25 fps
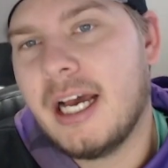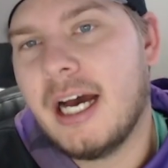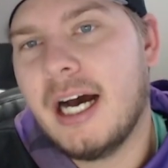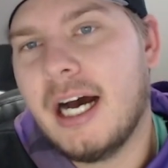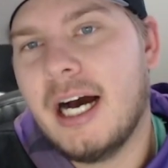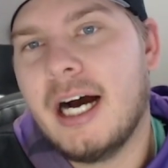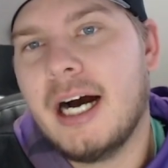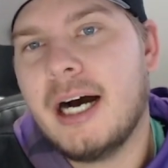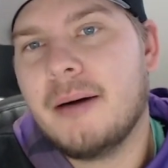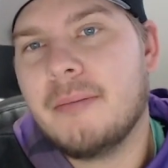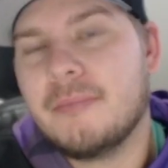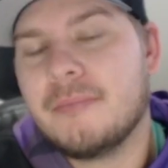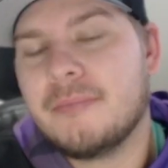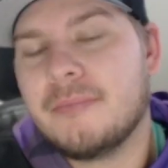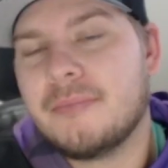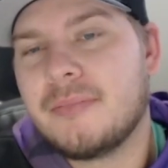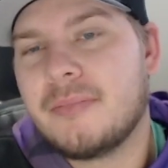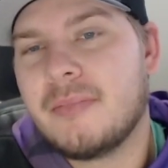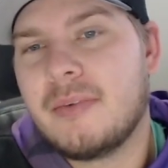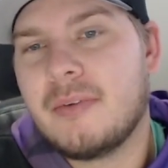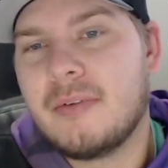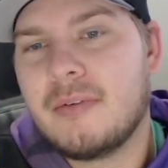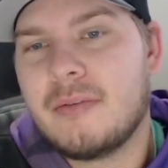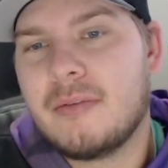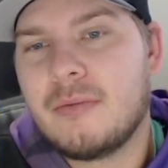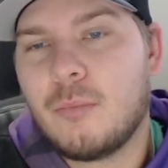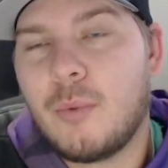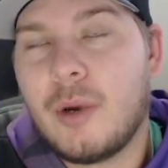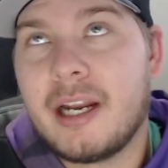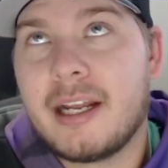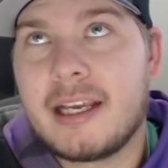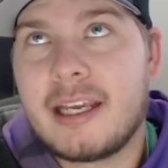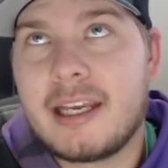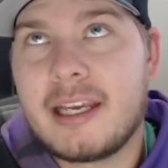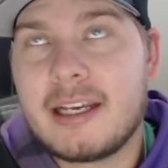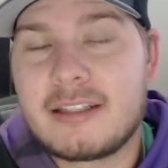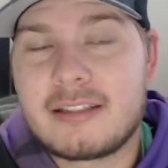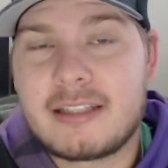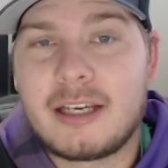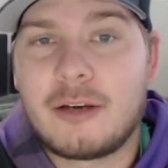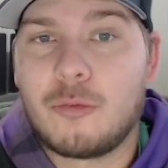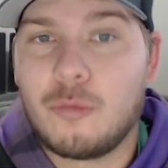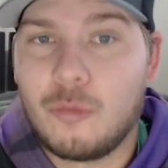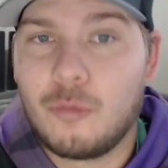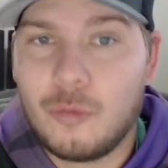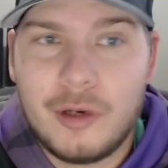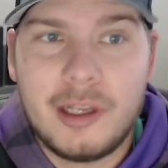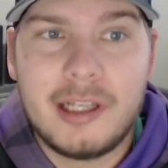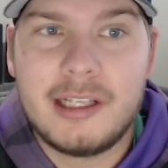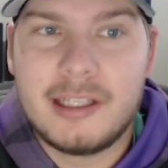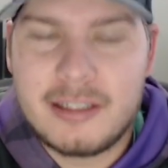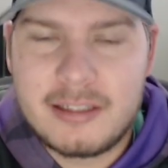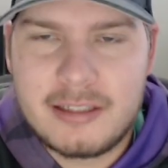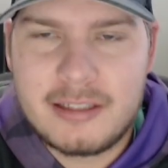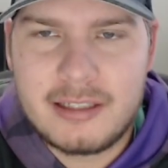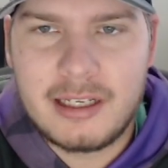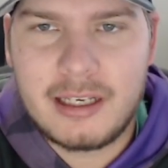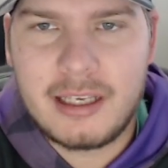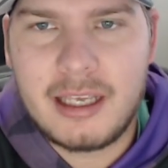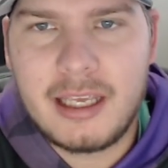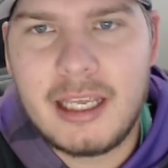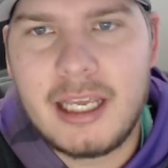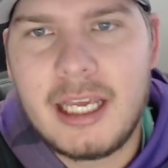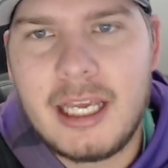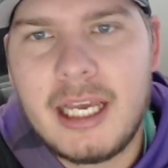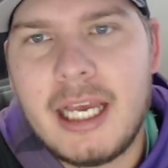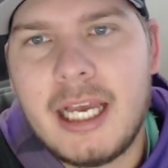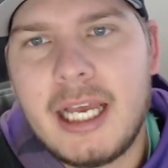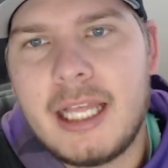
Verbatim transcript: um, when it gets like really sticky.